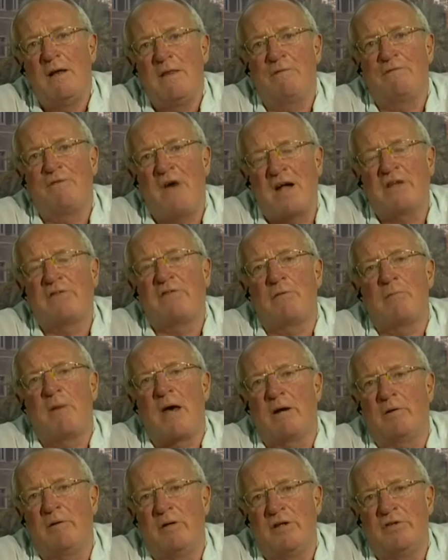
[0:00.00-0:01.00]
The fact of the
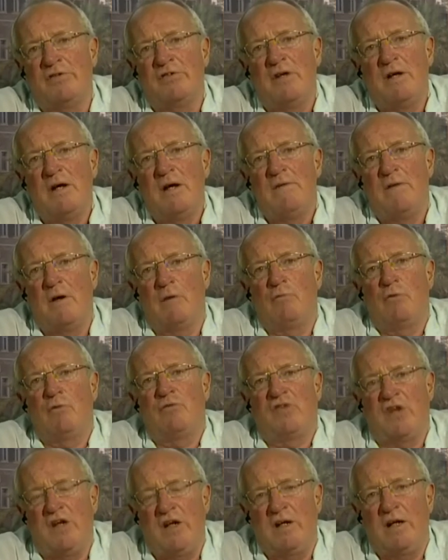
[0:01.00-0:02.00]
matter is that
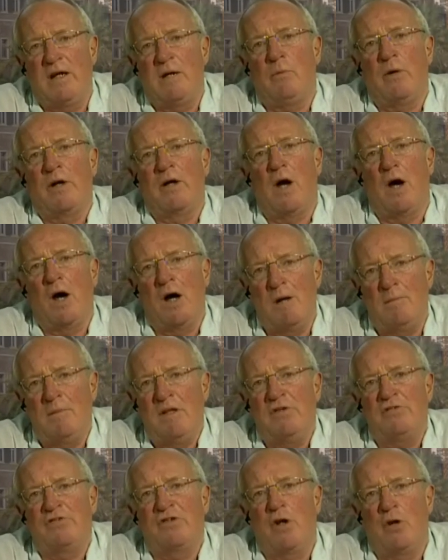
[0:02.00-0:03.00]
routinely when
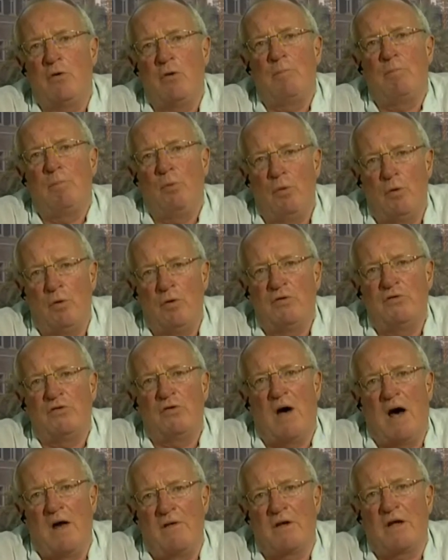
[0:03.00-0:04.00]
armies go abroad
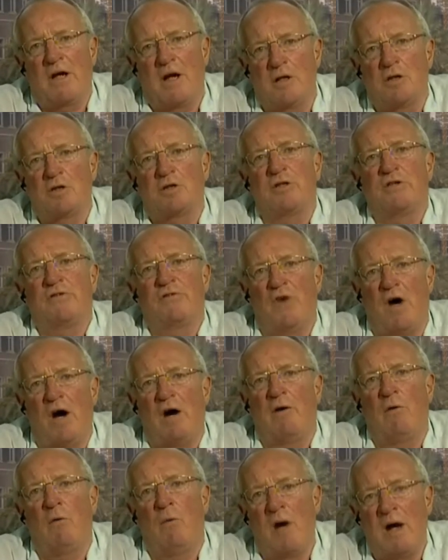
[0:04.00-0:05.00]
to other countries
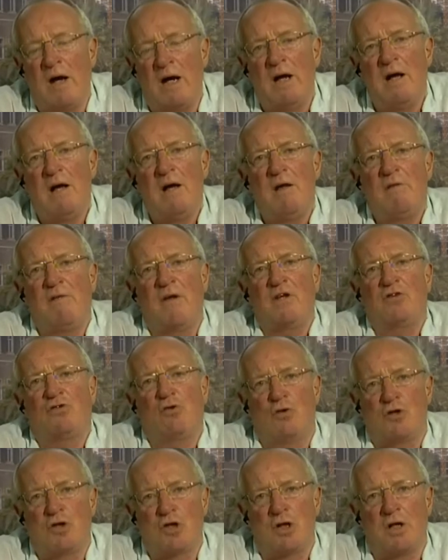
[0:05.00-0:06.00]
far away, they
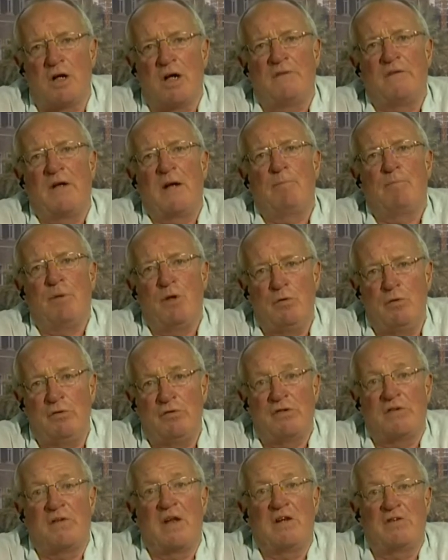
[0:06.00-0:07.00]
torture and they
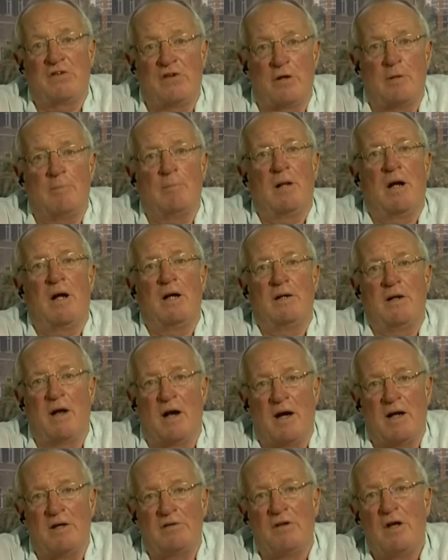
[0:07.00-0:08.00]
abuse and they turn blind
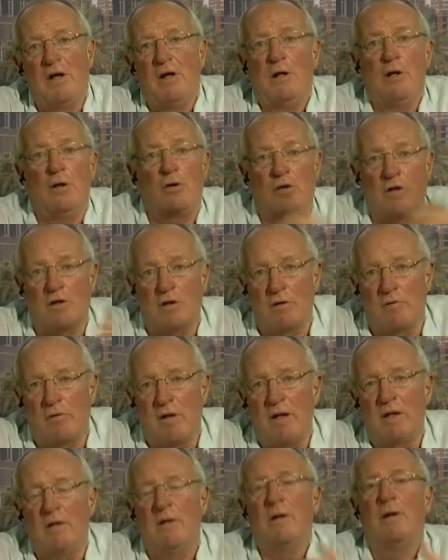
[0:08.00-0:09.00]
eyes. Look at
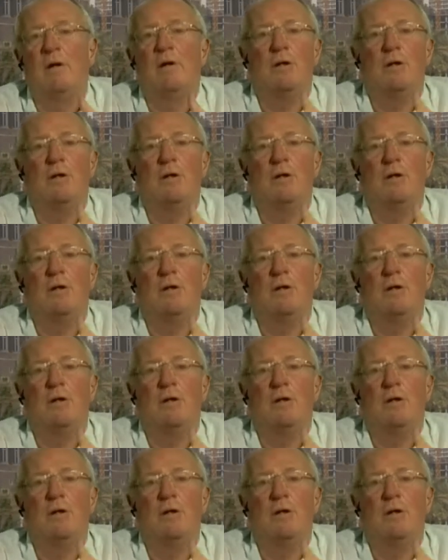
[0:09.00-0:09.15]
Korea.